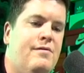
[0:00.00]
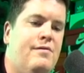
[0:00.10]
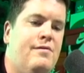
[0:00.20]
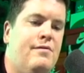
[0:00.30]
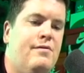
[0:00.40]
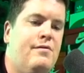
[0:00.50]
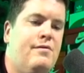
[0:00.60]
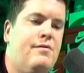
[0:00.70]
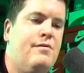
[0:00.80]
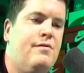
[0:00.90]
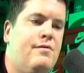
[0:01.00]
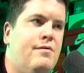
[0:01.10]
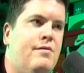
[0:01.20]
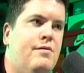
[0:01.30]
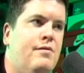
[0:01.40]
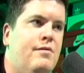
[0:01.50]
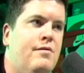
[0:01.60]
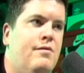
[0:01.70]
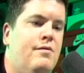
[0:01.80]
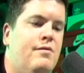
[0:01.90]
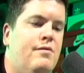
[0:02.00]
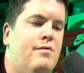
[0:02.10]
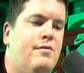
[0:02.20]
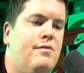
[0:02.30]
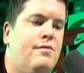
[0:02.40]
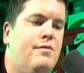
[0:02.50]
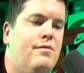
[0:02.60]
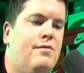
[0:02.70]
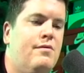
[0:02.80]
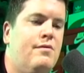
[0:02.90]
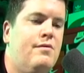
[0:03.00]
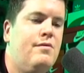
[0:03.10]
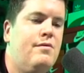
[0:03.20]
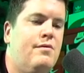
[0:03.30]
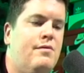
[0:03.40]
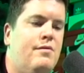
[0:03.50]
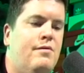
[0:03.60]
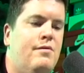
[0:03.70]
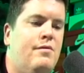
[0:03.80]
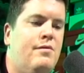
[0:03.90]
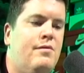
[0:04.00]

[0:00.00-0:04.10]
This person isn't speaking.